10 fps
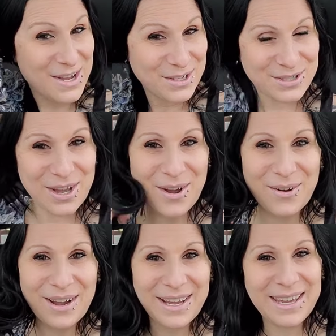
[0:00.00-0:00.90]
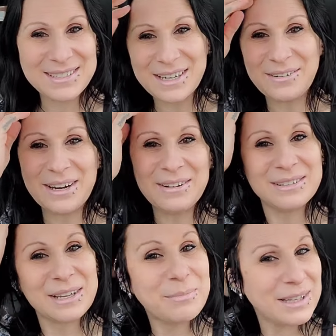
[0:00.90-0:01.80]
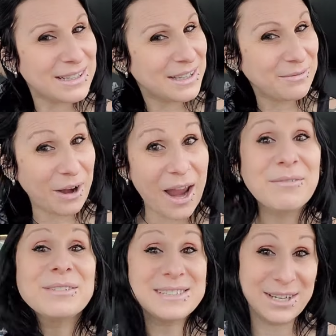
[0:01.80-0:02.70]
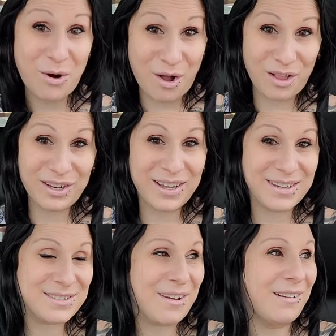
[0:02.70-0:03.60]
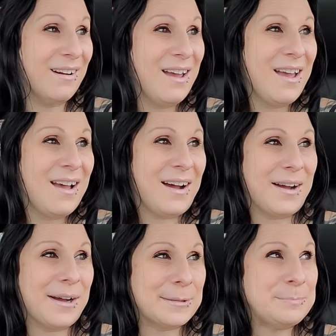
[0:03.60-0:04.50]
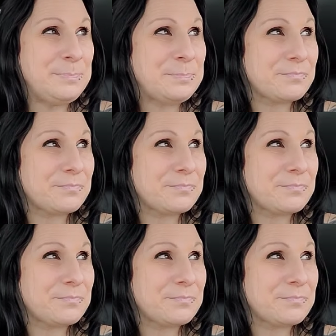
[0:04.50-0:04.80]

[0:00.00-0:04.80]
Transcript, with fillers: So I can't decorate completely for every single holiday. So um,